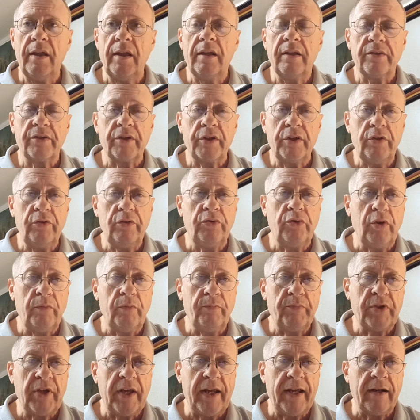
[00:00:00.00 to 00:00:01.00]
It's a YouTube
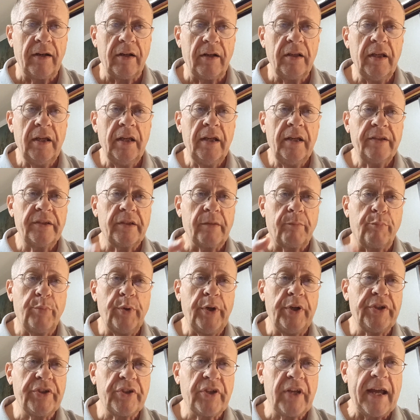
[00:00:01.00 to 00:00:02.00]
channel. It's a
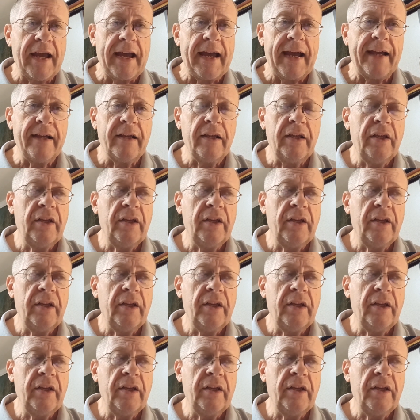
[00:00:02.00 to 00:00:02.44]
British guy.